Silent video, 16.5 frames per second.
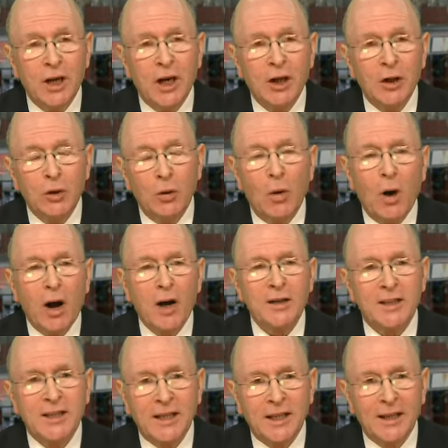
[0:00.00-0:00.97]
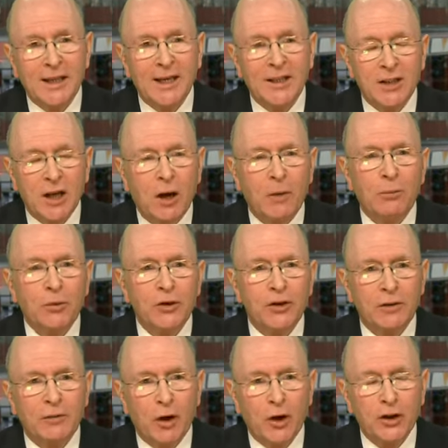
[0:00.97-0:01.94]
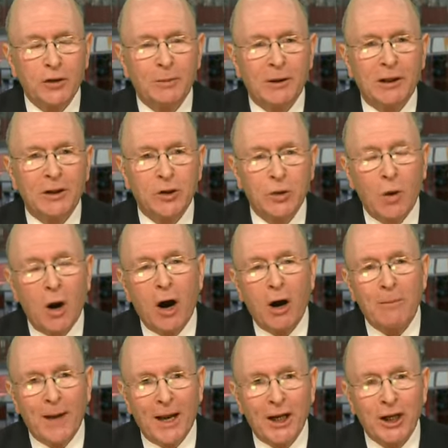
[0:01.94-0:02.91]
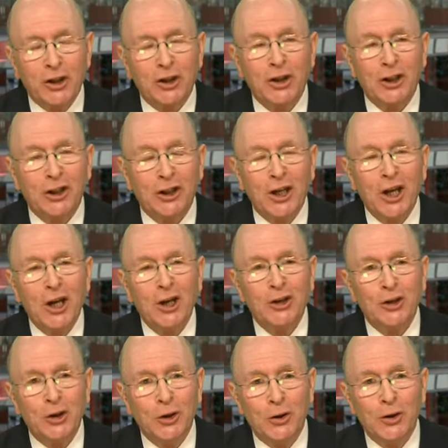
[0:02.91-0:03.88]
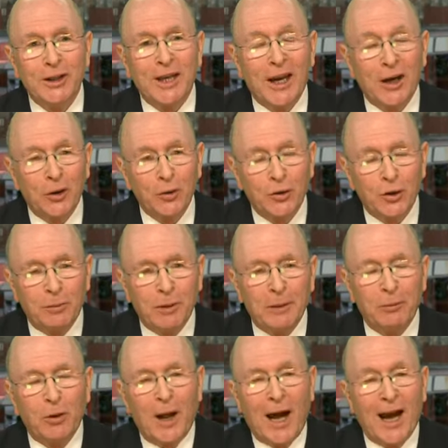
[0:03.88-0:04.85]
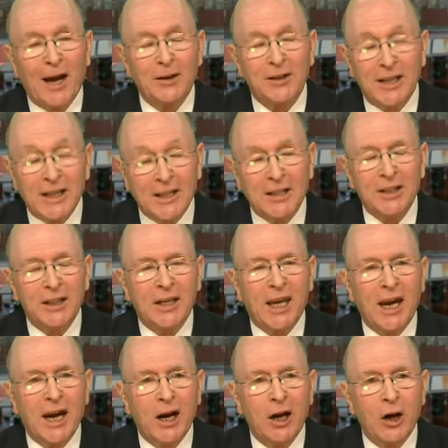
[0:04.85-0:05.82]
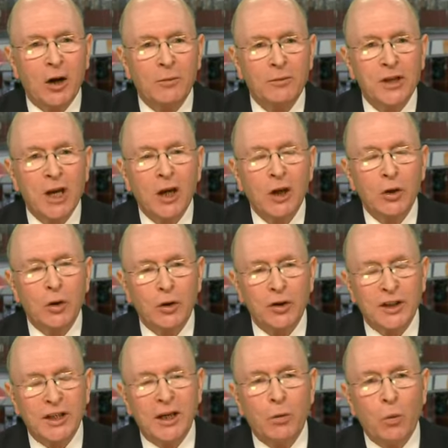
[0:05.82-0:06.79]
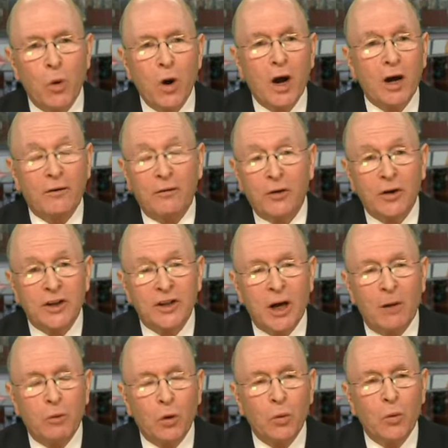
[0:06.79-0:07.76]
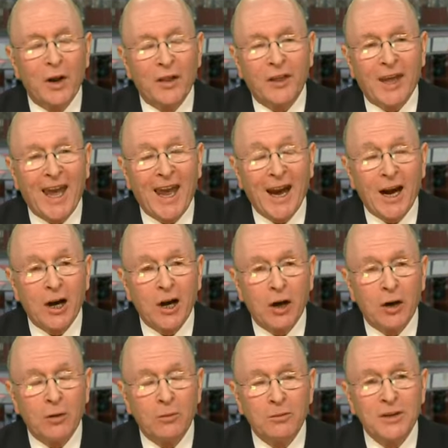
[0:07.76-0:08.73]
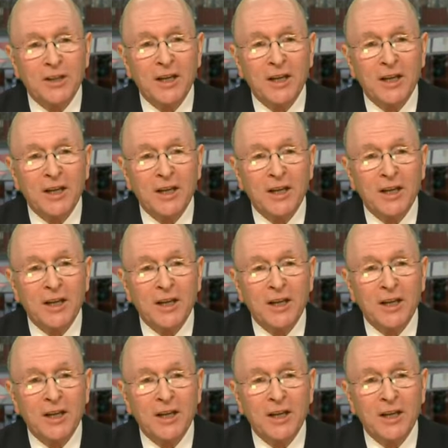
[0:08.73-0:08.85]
You are seeing examples of hospitals who are managing to get older people out into care homes. You're seeing work, for example, with care homes.